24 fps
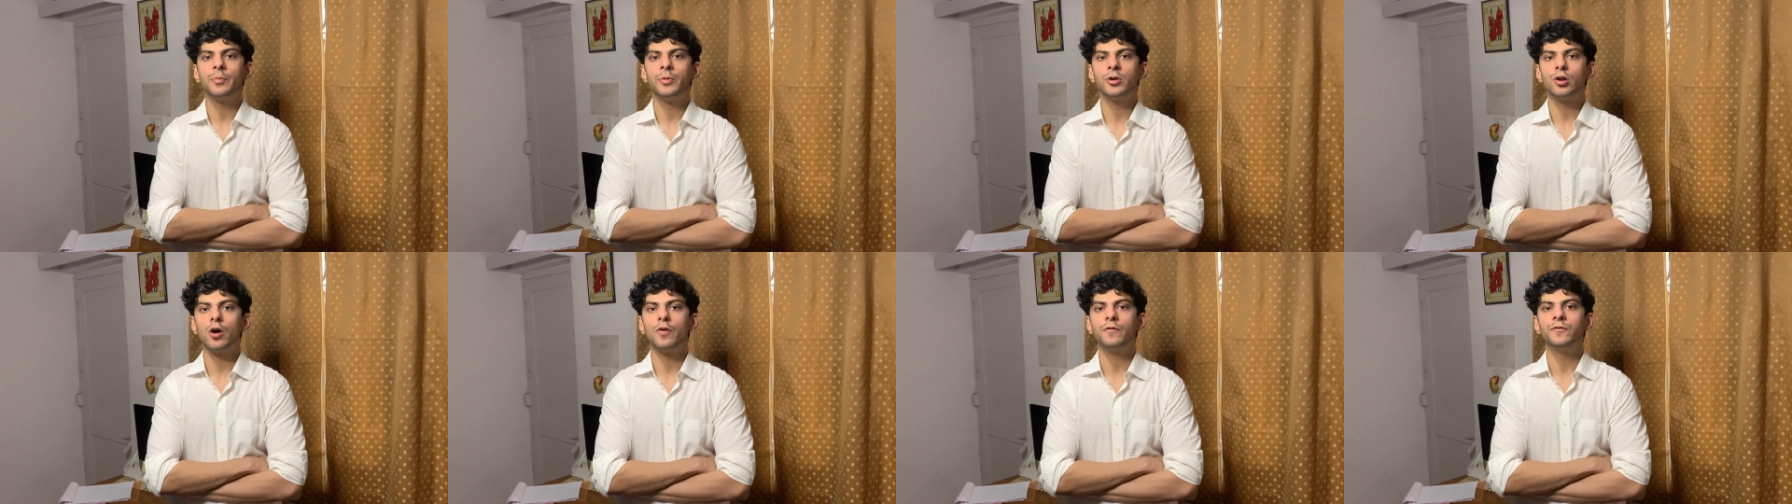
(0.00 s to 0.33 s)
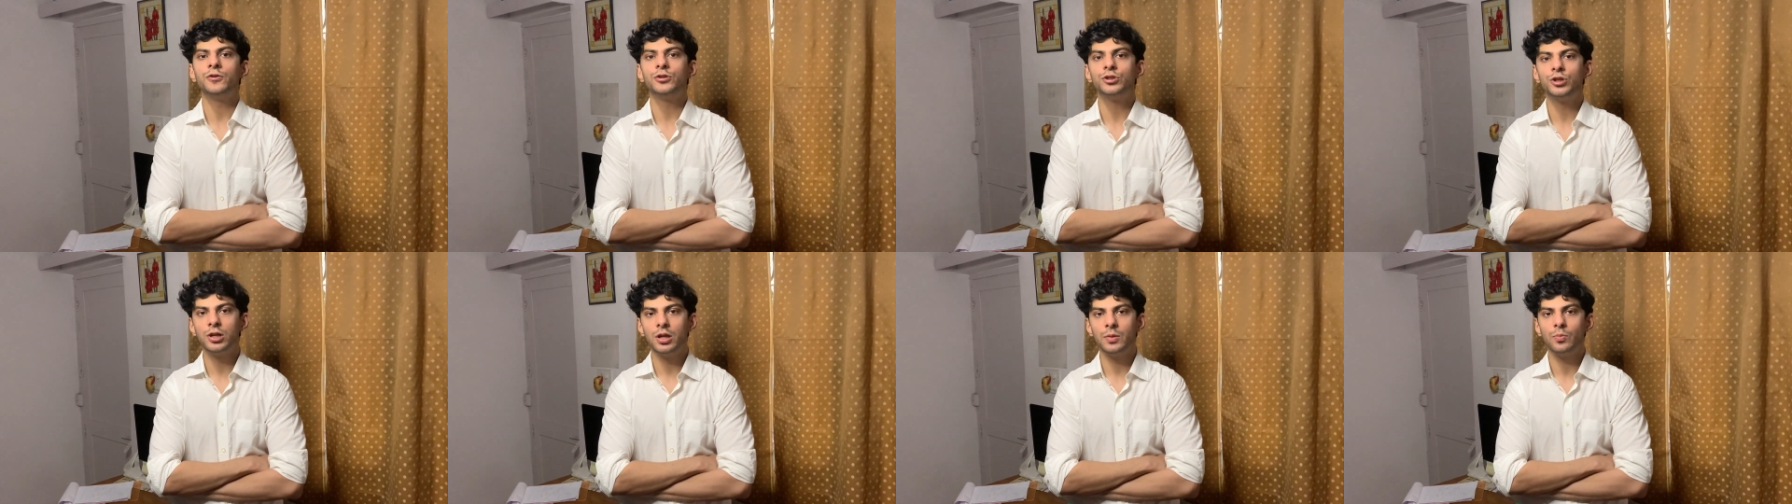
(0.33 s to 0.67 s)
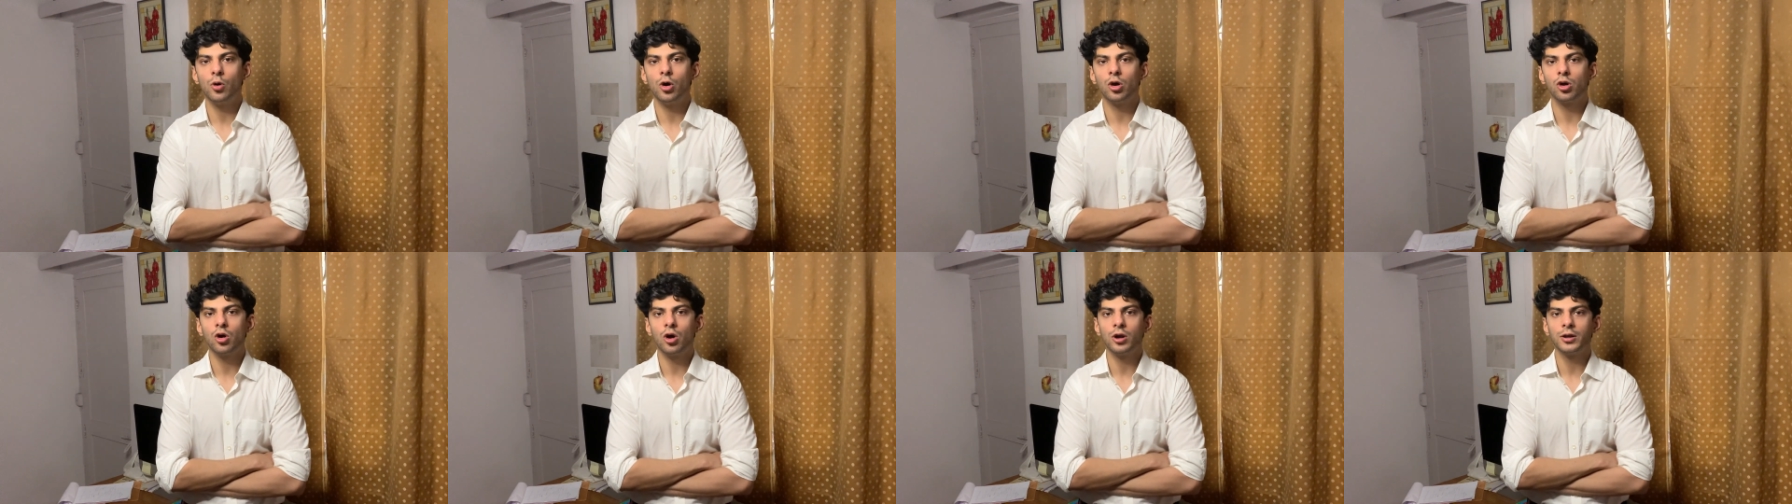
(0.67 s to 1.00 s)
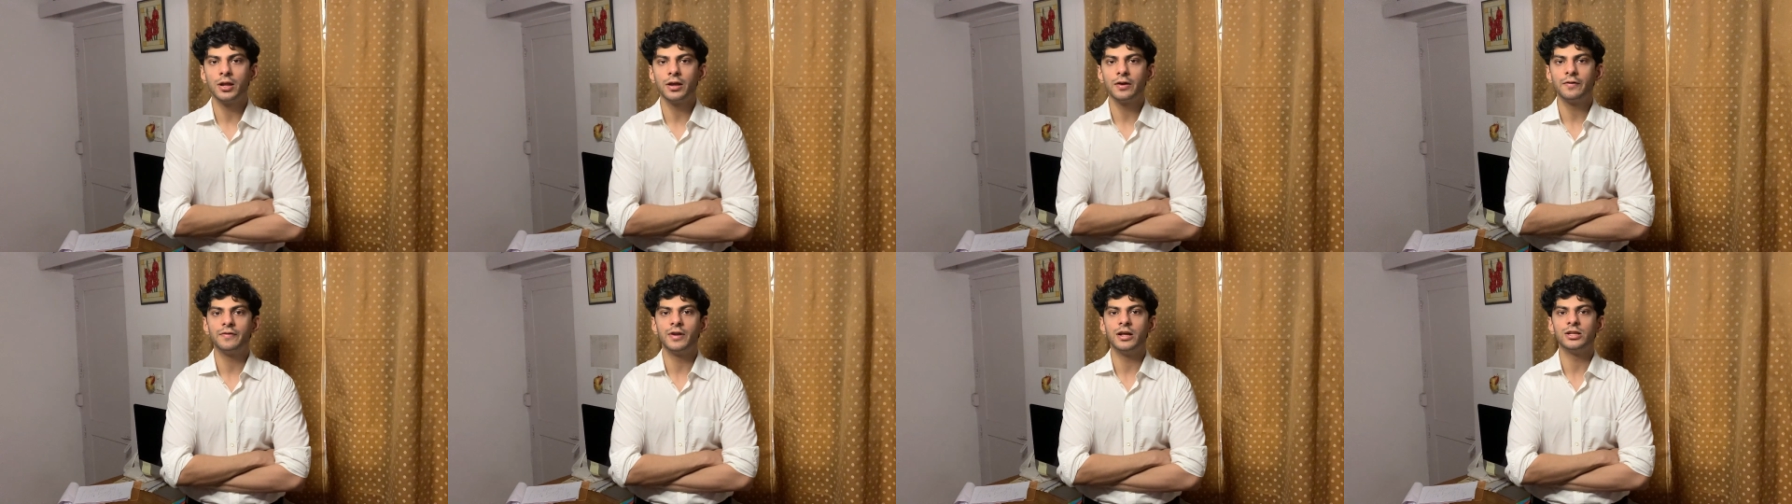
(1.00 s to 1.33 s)
officially
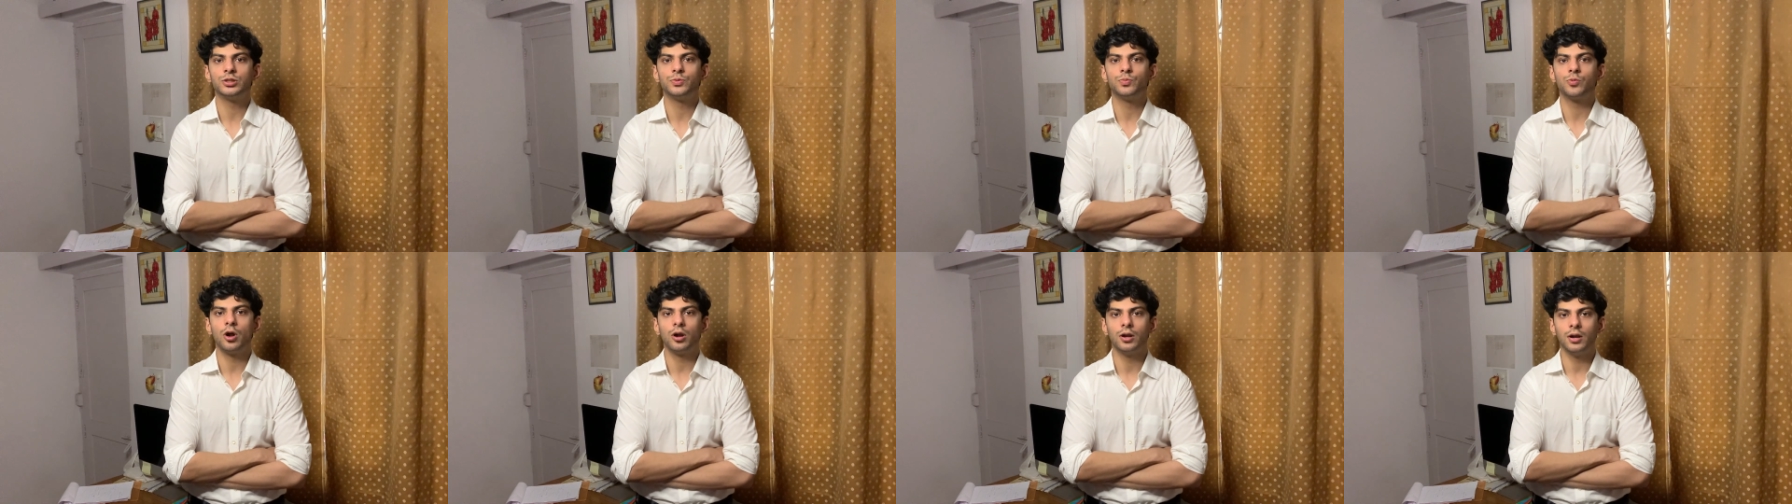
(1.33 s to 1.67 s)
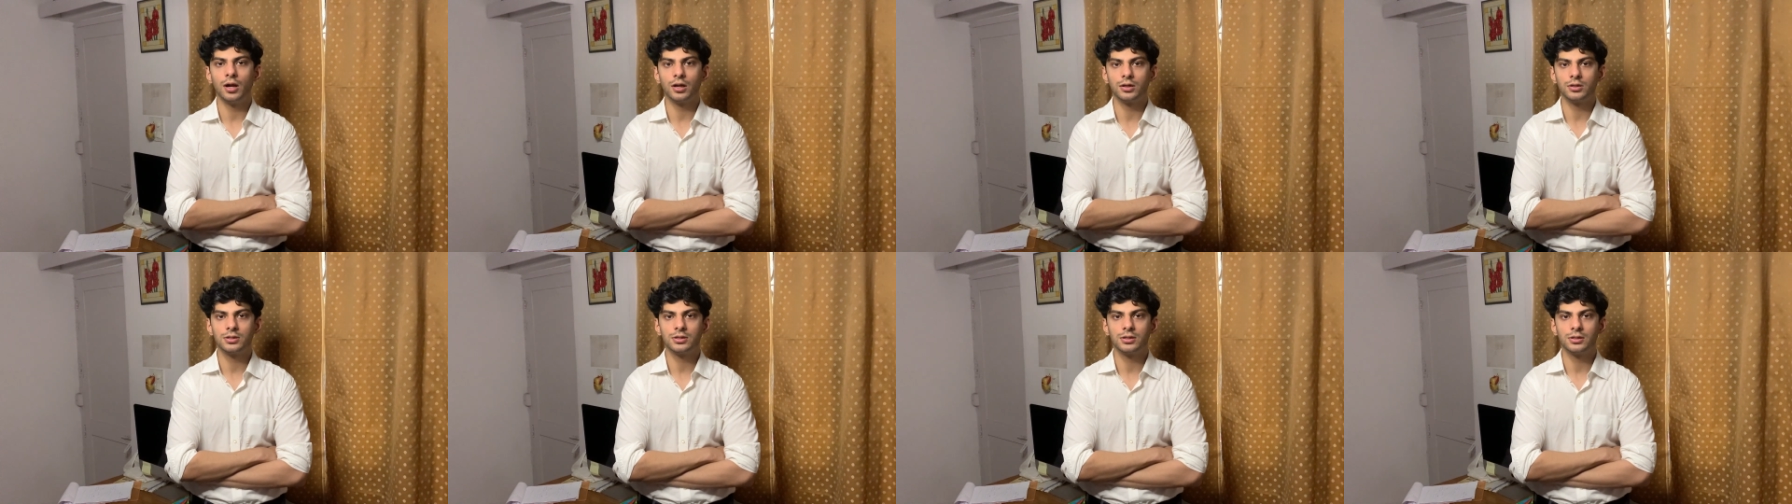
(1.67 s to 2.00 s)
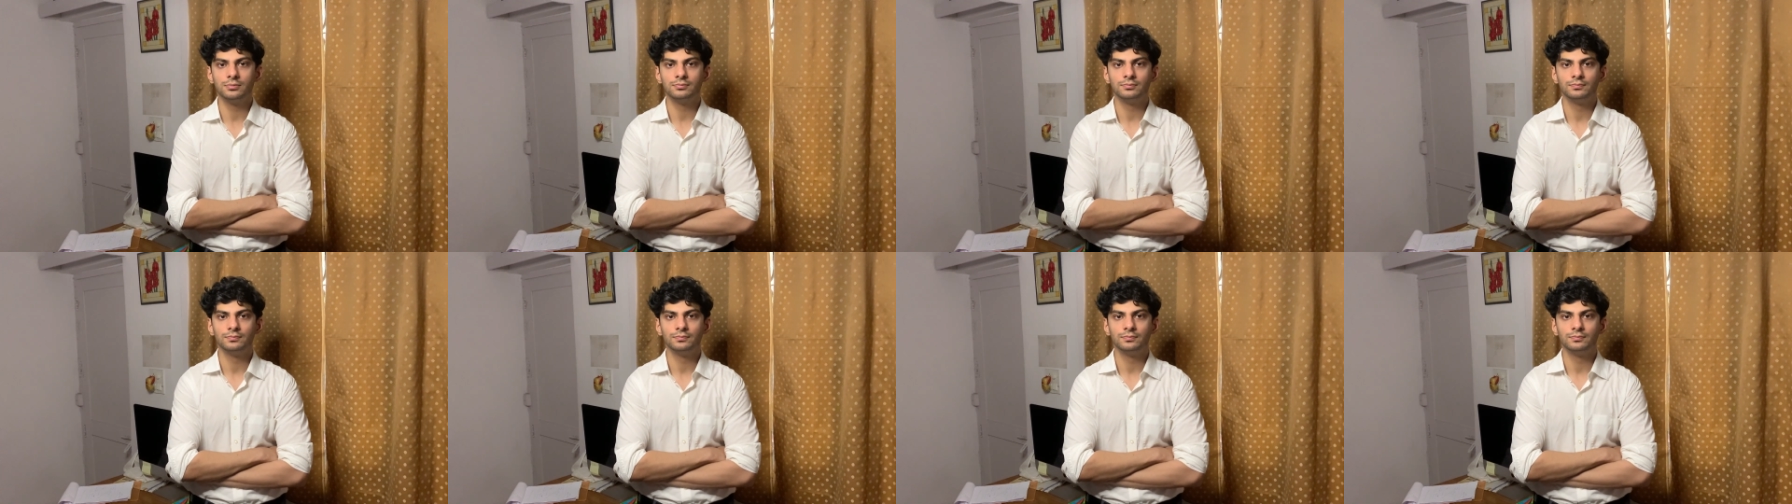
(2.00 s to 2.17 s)
boycotting French products.